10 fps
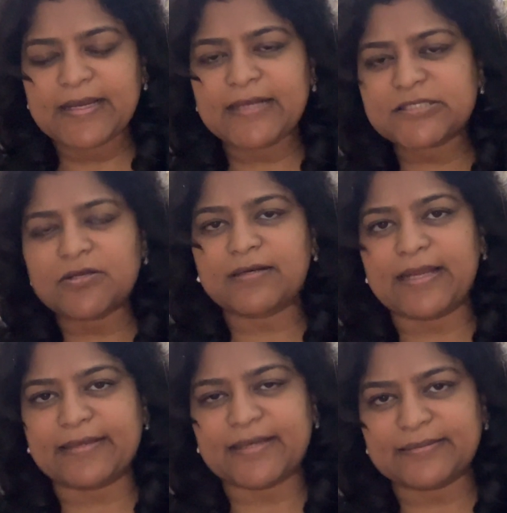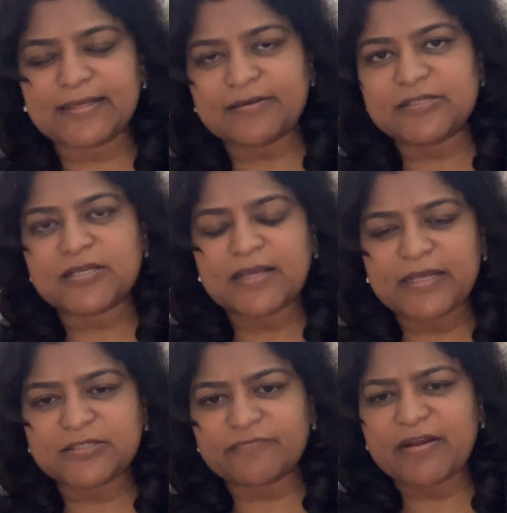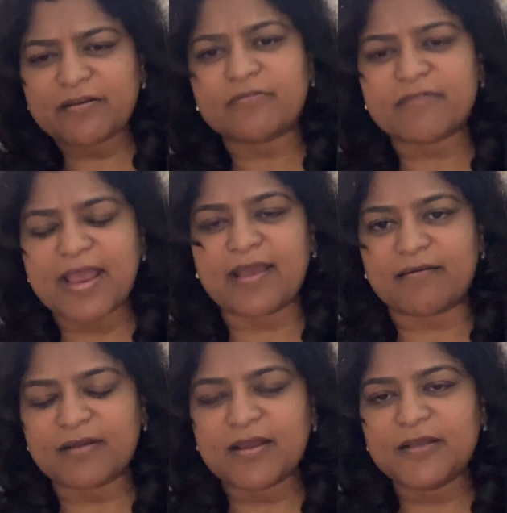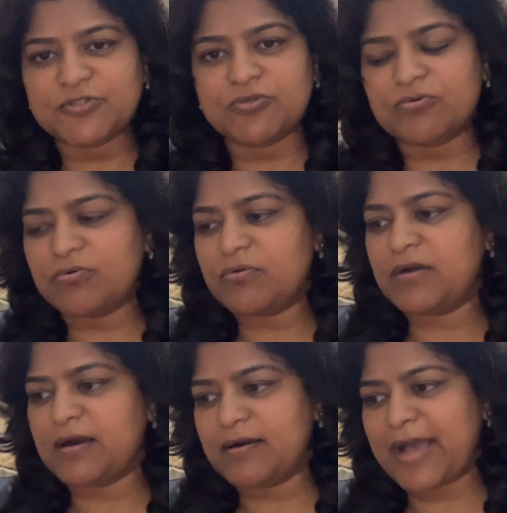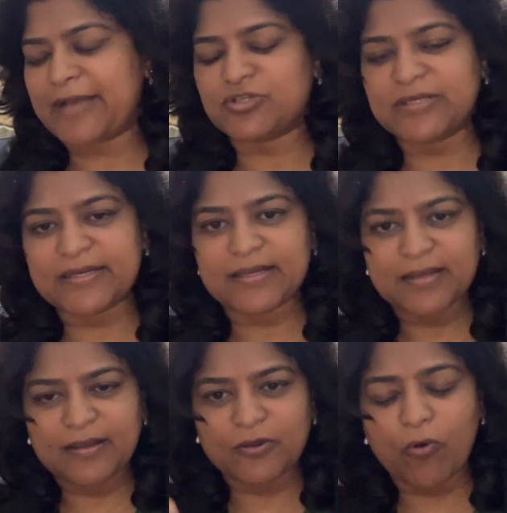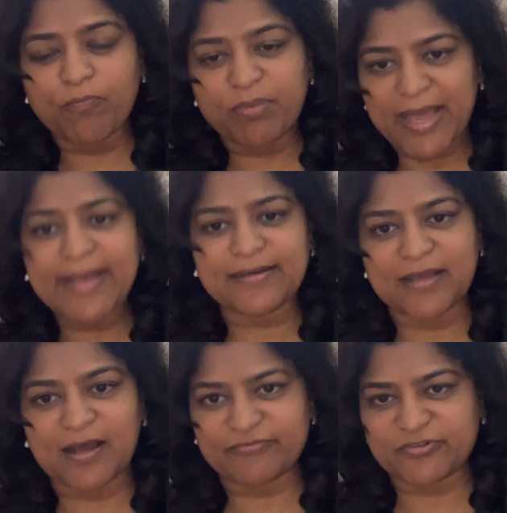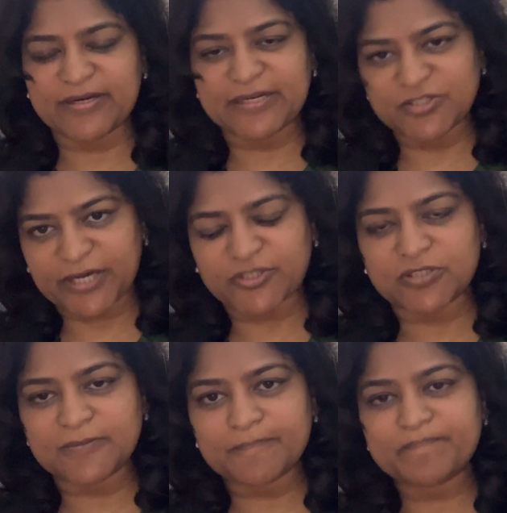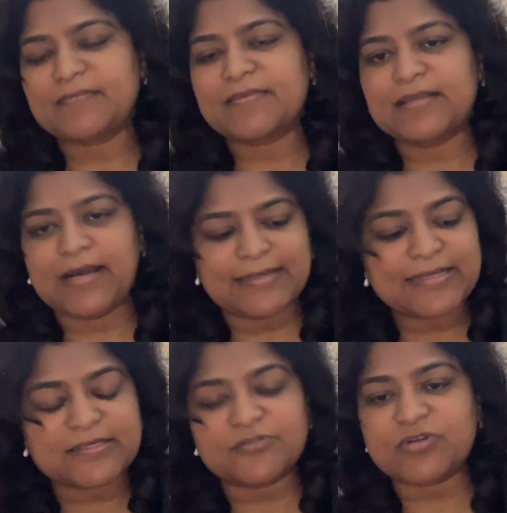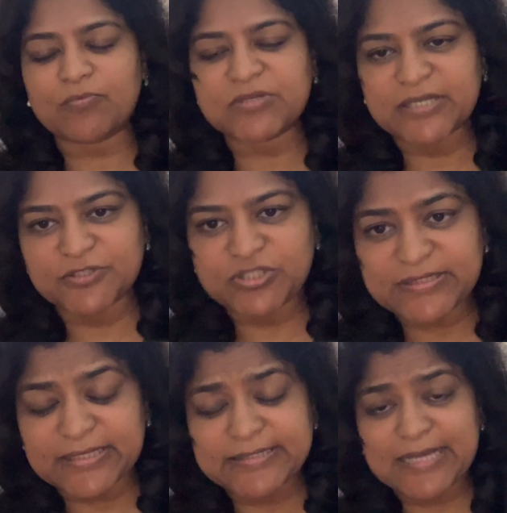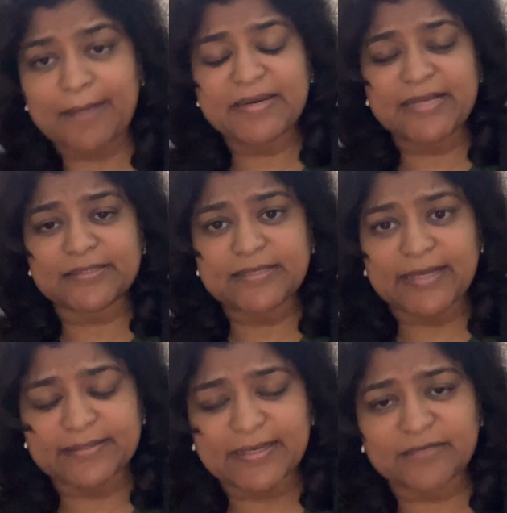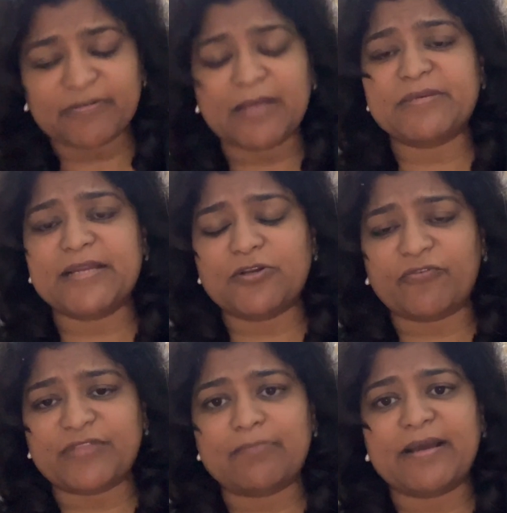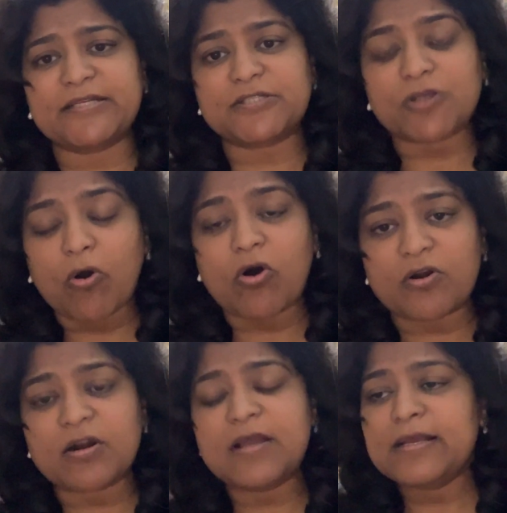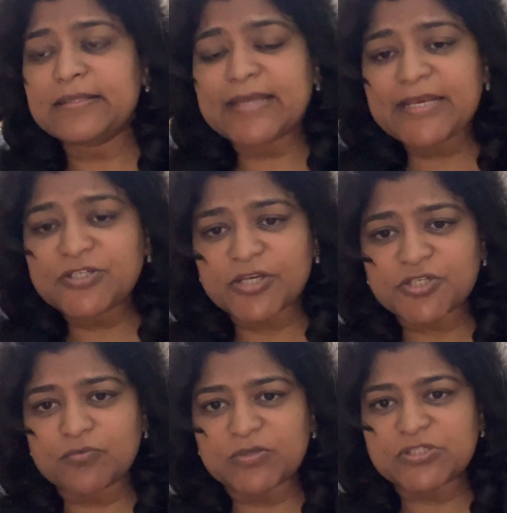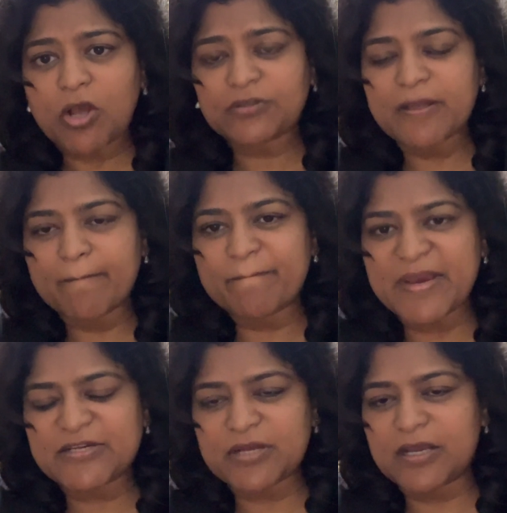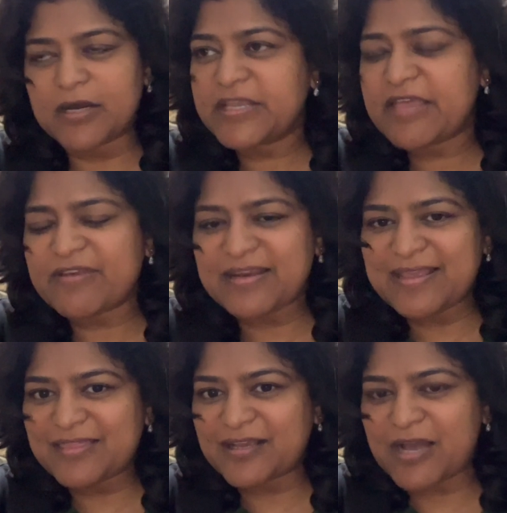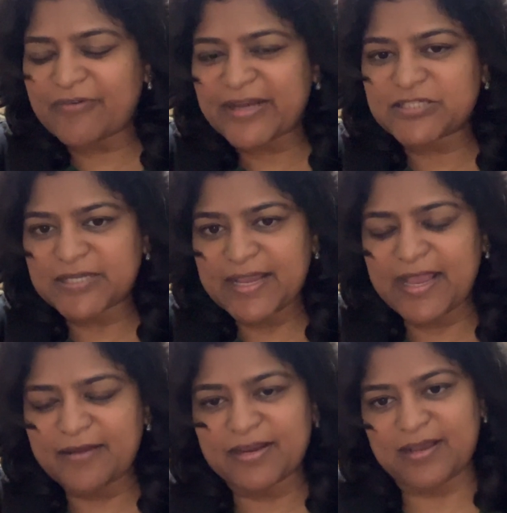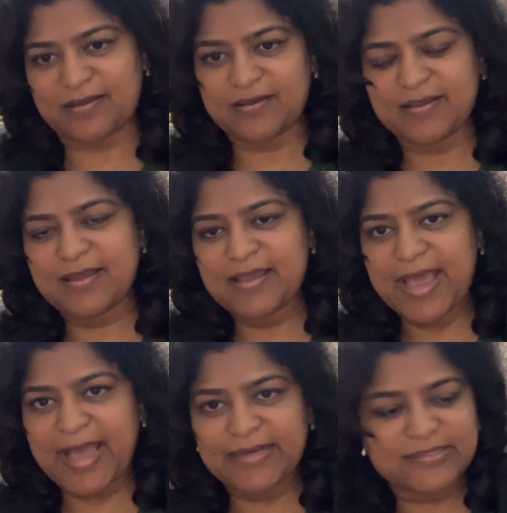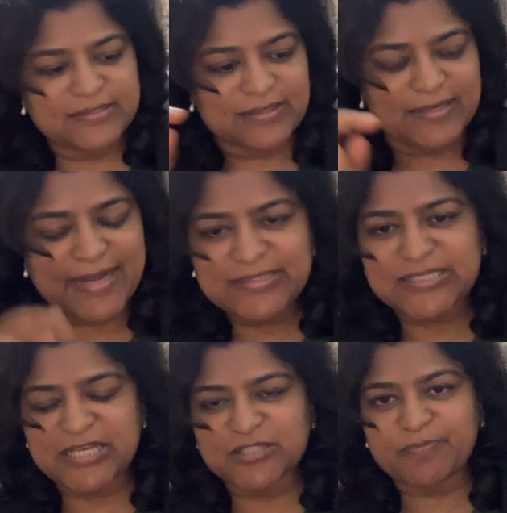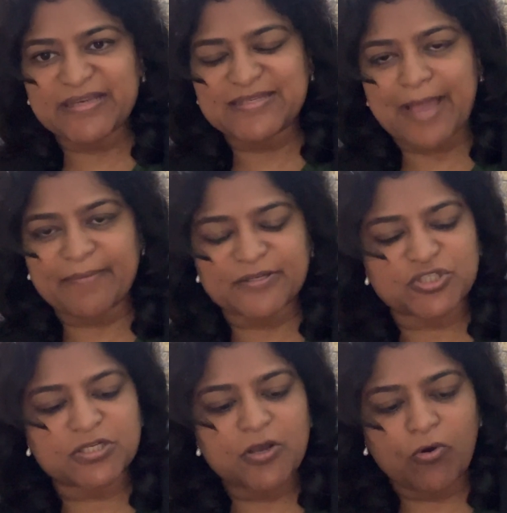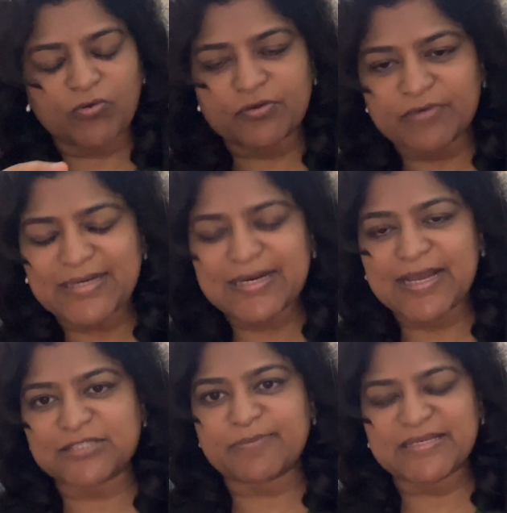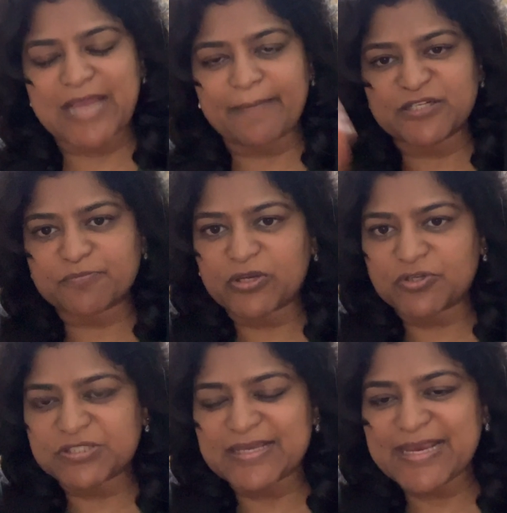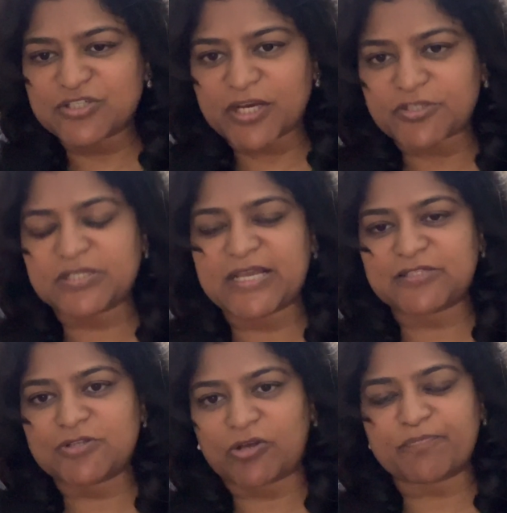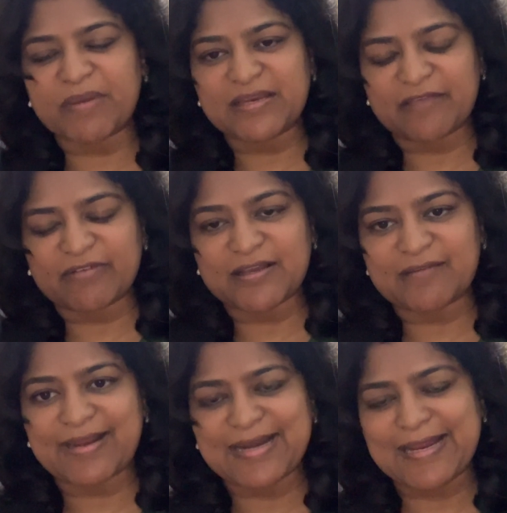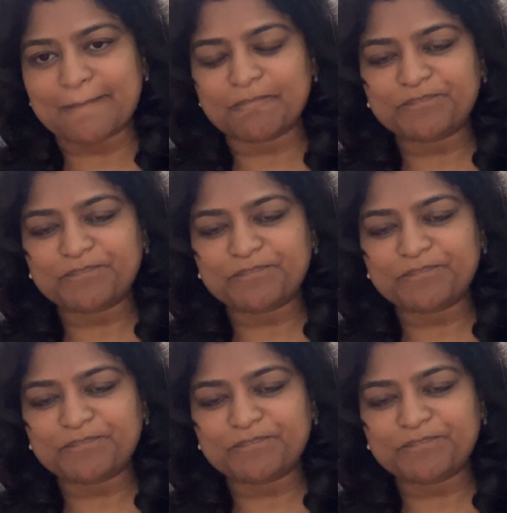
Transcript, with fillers: It's not like that. It's very rare to actually go blind after an injection, unless the drug was contaminated and they developed an endophthalmitis, or the injection was not given in the correct area and the lens has been damaged or the retina has been damaged because the injection has not been given correctly.